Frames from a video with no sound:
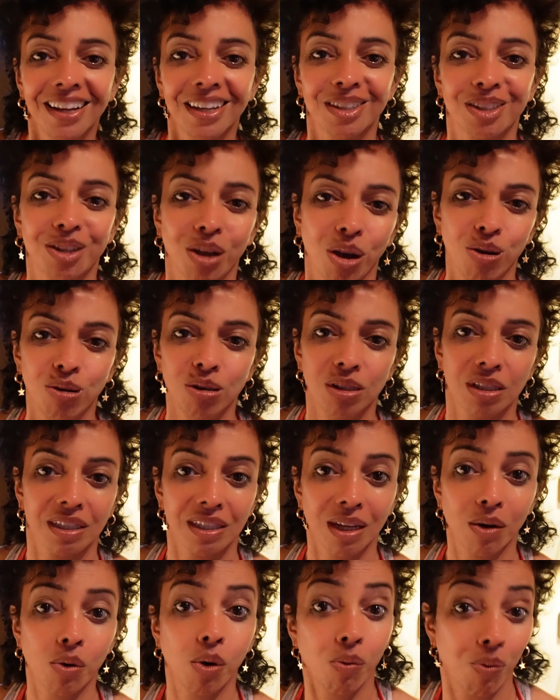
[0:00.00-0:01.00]
So
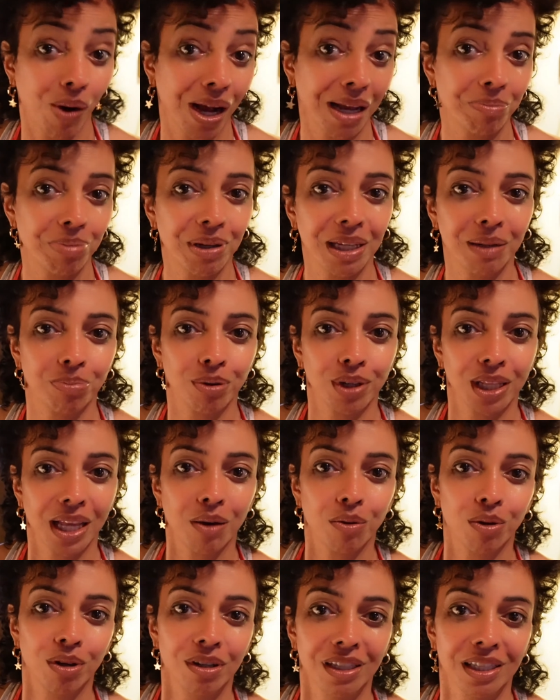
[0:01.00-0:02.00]
there were white people that
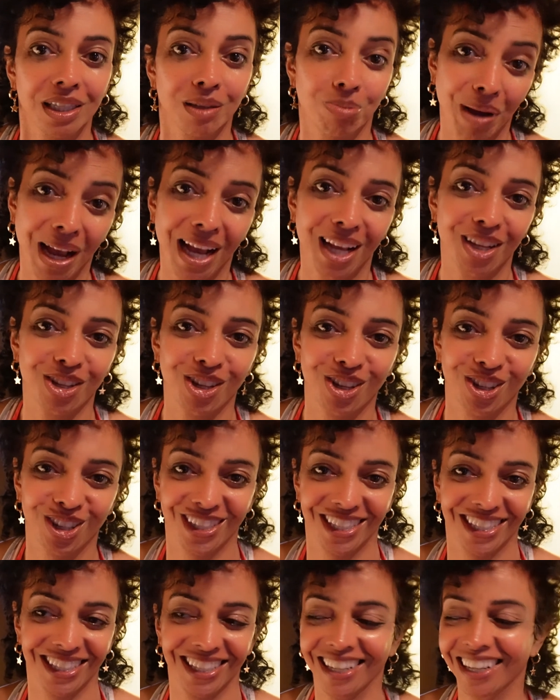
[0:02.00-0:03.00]
were
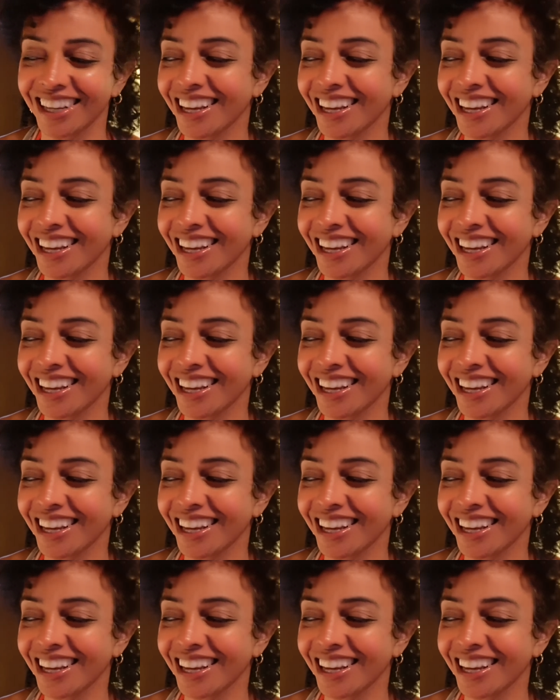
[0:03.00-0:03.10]
Spaniards.